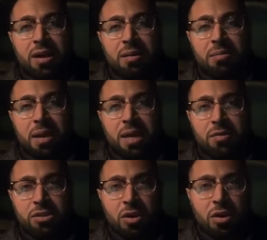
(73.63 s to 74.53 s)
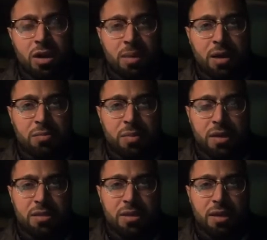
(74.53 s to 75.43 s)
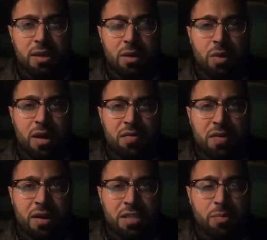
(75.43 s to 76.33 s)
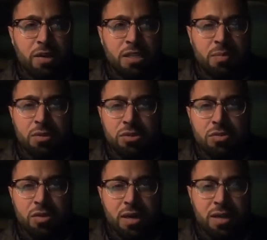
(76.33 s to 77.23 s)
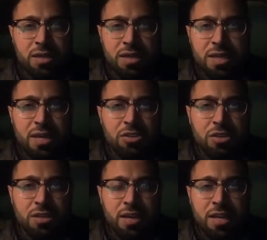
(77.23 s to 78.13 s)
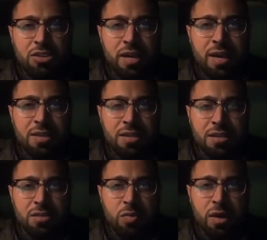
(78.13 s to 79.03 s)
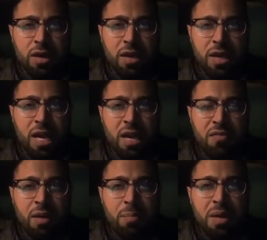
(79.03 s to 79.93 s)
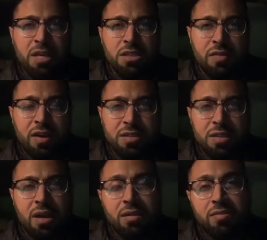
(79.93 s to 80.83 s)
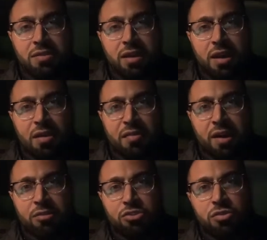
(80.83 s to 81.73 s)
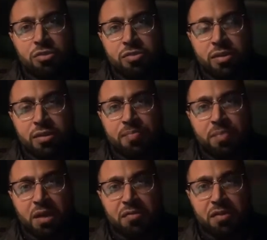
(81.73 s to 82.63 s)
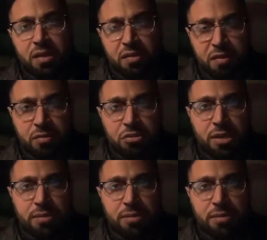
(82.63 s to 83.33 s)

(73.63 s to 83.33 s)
anyone talk about. But whenever, as a principal, school leaders and teachers and educators, we give a piece of ourselves for our children and for their future.